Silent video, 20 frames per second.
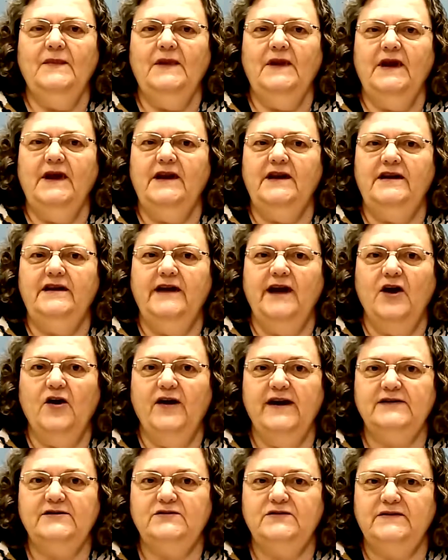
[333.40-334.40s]
And
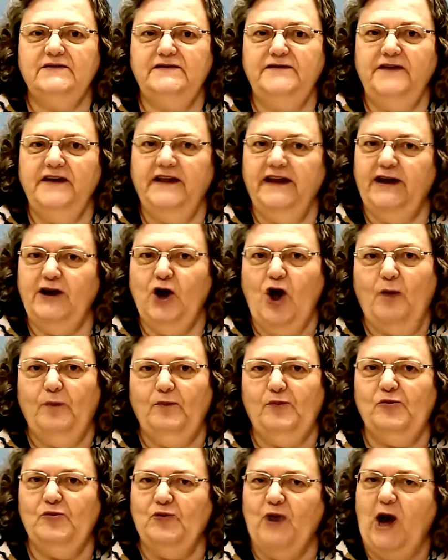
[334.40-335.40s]
Darius was feeling all
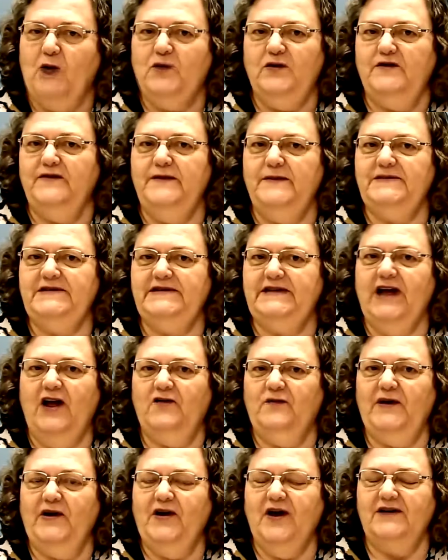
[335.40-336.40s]
proud of himself
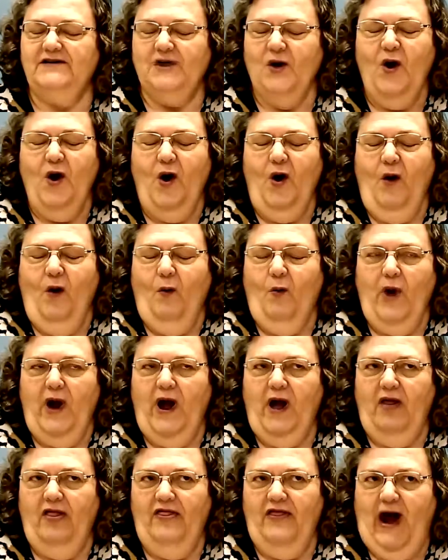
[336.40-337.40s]
because,
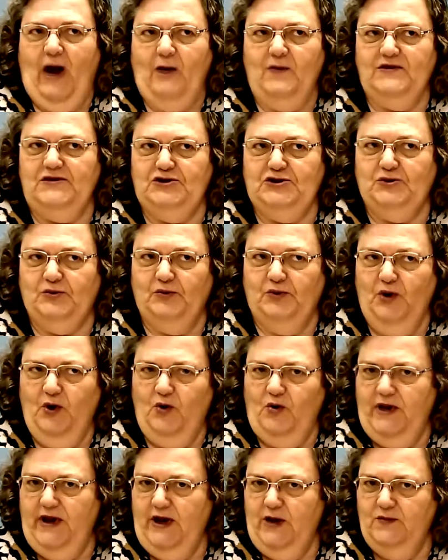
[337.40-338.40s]
well, that was true.
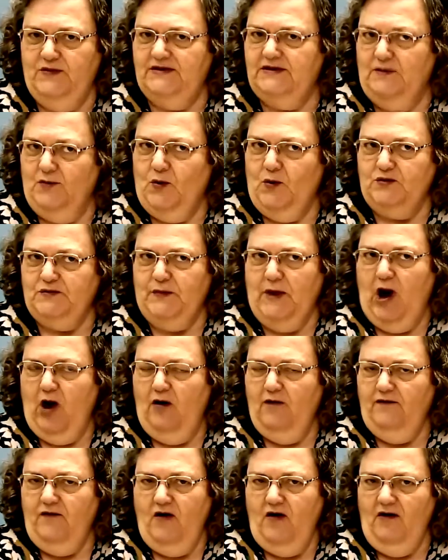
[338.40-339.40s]
He was the most
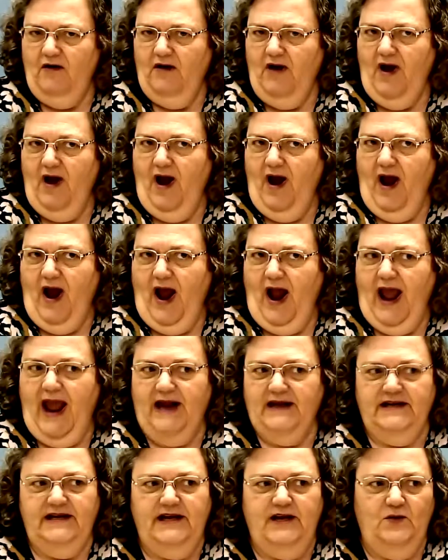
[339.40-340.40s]
powerful
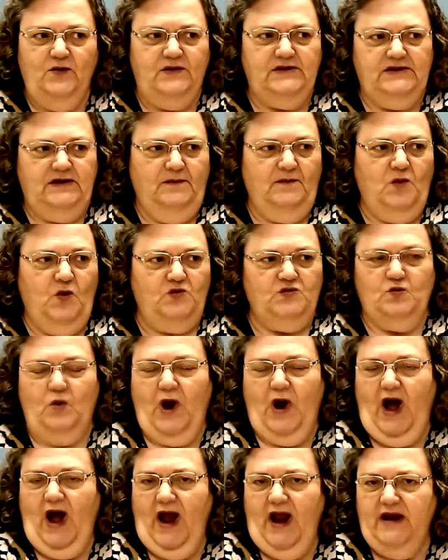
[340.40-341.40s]
and he was the most
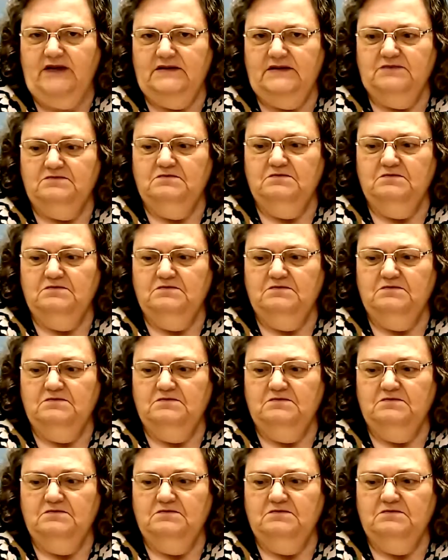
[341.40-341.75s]
wise.